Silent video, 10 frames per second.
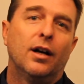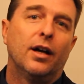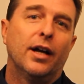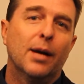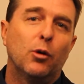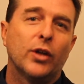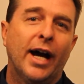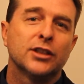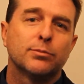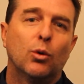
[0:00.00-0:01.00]
emerald
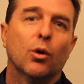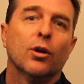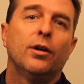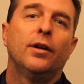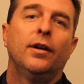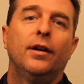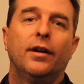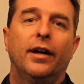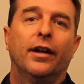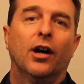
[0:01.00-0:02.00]
ash borer,
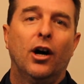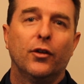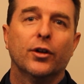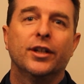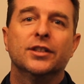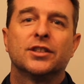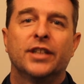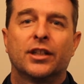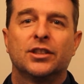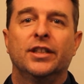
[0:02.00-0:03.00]
and other
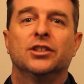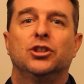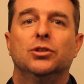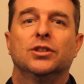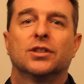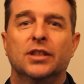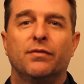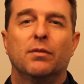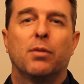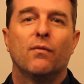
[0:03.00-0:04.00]
insect issues and
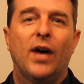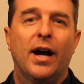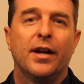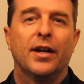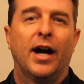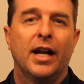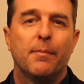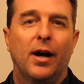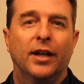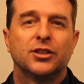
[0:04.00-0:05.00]
stuff, and provide an
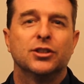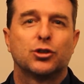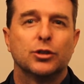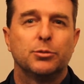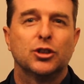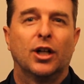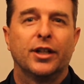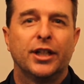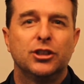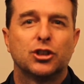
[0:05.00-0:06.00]
itemized description on
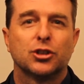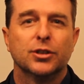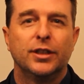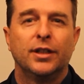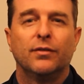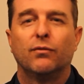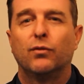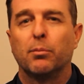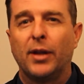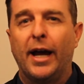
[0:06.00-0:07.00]
each tree
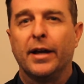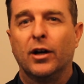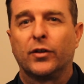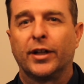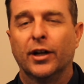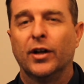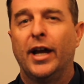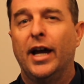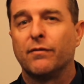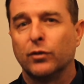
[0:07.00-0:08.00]
for plant health care
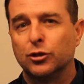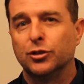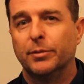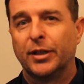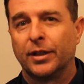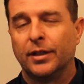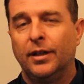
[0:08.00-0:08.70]
and for trimming.